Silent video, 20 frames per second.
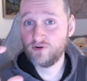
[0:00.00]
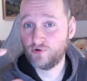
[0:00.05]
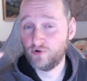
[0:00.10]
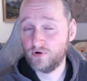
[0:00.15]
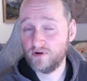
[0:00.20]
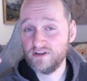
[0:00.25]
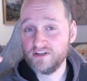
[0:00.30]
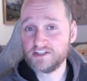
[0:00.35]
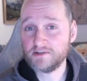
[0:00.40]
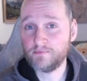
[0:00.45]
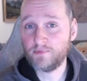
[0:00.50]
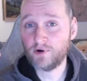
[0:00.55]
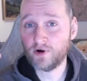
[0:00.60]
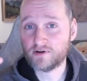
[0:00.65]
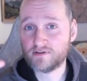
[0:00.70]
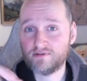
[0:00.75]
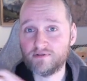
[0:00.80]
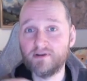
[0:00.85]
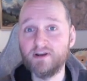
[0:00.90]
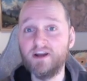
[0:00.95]
coalition
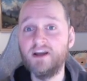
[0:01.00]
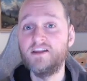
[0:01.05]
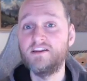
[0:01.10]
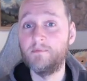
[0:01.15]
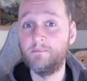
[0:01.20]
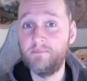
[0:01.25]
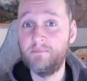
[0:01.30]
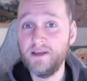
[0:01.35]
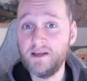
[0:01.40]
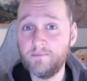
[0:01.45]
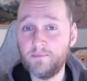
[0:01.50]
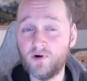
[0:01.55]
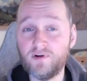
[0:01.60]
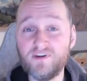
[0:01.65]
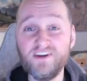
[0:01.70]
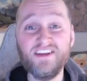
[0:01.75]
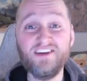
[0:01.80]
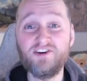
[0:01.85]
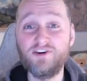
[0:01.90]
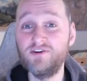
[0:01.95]
partner, the big
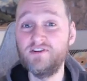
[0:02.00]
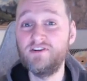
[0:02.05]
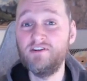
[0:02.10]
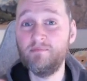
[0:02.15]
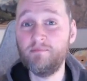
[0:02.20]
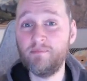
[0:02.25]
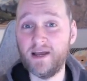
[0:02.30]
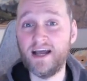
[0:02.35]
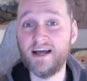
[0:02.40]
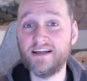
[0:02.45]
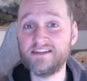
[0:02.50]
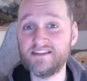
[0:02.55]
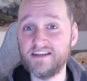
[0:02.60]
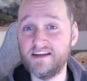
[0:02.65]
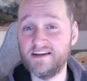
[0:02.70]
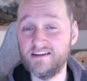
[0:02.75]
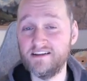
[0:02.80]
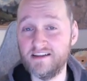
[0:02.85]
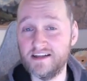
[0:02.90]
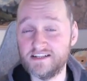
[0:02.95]
party couldn't pass
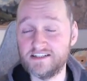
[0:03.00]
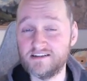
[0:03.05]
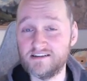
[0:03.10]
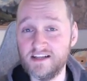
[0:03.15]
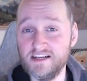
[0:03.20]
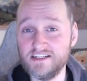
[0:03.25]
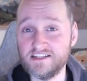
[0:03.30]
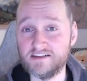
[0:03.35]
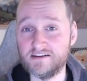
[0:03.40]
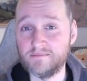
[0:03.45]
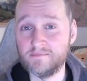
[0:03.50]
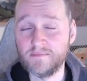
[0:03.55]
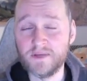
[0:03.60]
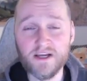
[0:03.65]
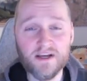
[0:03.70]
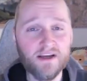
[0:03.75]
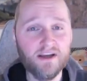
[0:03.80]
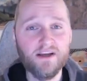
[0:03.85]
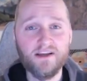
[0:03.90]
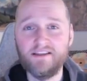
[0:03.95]
any legislation.
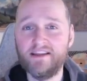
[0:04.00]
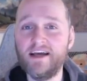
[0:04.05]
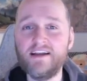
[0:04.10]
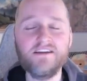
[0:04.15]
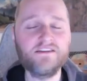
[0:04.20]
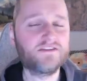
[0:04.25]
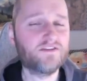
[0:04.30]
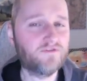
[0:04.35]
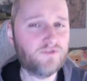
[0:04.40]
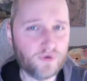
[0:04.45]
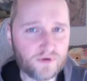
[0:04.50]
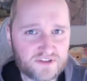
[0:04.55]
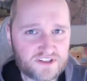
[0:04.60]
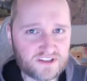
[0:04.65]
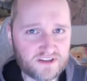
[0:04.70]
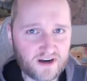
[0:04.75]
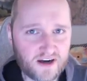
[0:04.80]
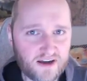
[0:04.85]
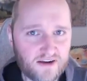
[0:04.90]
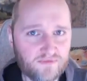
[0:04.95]
That is, of course,
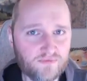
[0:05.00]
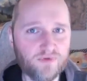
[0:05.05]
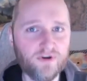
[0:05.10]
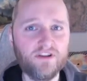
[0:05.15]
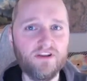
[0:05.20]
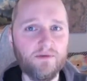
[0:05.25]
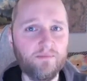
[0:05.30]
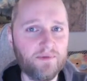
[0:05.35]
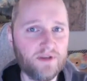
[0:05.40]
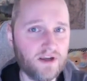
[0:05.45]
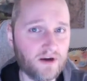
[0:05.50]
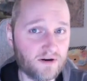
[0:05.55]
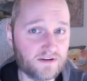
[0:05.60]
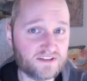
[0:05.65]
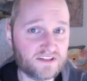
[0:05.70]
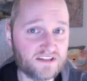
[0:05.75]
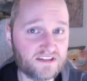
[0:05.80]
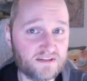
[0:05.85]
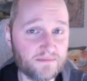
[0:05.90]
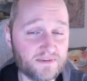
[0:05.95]
not what a PR
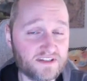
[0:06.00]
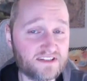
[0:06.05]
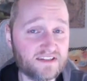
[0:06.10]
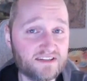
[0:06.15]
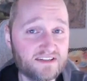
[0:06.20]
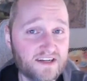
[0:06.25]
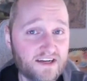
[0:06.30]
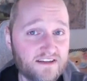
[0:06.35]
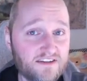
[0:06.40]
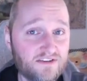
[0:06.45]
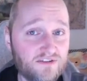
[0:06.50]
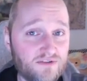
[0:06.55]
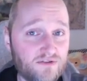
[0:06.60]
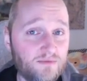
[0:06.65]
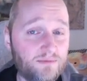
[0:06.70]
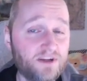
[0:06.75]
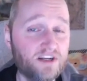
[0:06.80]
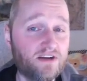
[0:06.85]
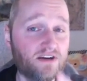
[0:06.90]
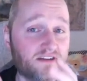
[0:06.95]
system is designed to do,
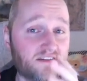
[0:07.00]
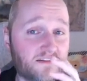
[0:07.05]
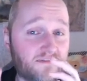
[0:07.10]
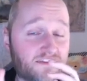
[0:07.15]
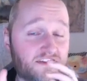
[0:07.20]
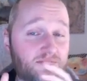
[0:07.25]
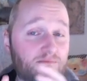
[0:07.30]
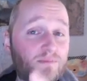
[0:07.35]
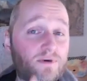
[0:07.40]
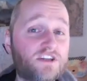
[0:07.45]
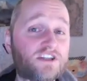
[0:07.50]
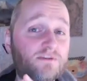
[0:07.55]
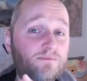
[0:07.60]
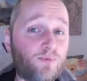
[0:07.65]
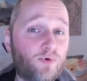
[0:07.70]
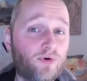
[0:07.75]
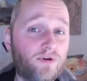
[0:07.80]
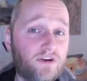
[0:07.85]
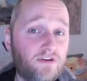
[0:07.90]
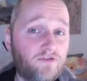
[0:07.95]
because it gives much
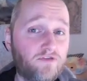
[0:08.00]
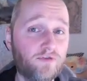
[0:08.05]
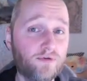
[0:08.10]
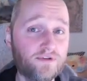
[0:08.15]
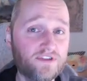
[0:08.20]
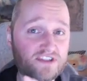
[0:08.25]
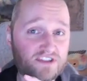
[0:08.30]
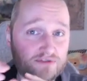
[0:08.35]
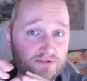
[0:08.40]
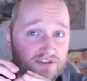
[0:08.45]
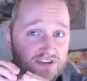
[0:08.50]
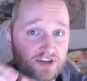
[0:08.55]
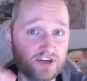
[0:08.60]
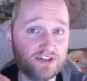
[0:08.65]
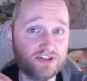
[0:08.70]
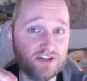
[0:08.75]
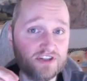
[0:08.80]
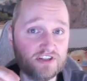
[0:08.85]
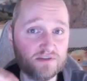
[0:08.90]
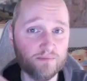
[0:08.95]
more influence to
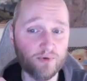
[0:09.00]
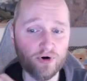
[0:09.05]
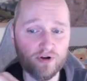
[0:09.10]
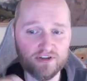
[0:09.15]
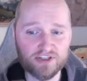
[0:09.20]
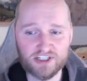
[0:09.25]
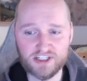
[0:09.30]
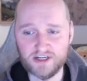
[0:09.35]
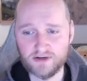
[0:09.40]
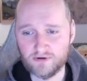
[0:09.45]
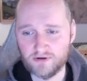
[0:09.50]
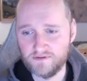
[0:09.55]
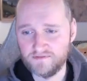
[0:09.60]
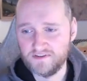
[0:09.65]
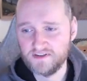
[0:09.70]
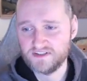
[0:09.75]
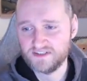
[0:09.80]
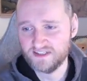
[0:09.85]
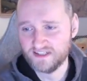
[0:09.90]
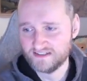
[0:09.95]
such a small share of
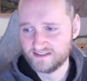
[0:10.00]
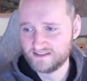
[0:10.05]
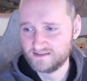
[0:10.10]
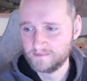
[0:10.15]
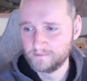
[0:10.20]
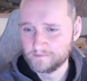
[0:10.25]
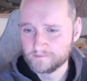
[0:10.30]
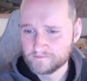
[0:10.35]
the seats.